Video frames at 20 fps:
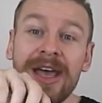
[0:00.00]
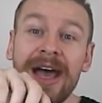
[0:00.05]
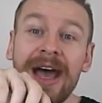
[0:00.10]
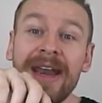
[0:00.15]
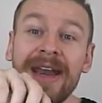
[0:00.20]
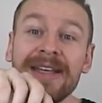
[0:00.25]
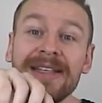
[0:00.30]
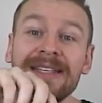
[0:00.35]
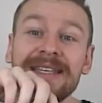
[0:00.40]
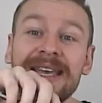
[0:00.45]

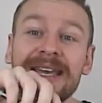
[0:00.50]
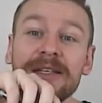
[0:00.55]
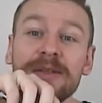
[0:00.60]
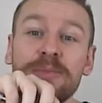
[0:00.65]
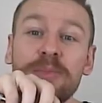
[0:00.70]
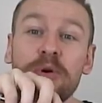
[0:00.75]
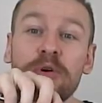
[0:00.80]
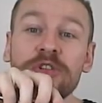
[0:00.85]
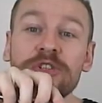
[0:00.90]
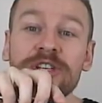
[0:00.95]
And as it gets
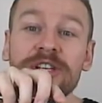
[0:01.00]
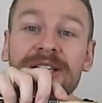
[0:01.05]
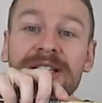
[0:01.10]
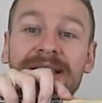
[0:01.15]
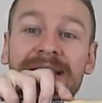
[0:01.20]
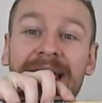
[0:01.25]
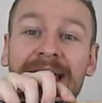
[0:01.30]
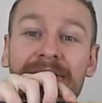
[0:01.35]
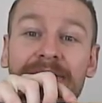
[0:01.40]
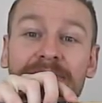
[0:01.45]
pushed to the
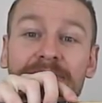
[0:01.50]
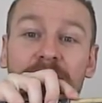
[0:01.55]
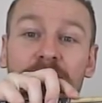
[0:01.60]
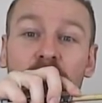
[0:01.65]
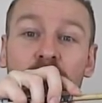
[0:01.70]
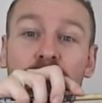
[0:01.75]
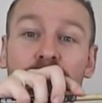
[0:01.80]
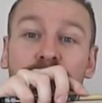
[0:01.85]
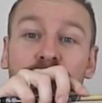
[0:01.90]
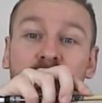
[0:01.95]
left, it
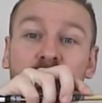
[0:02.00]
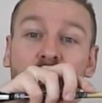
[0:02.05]
comes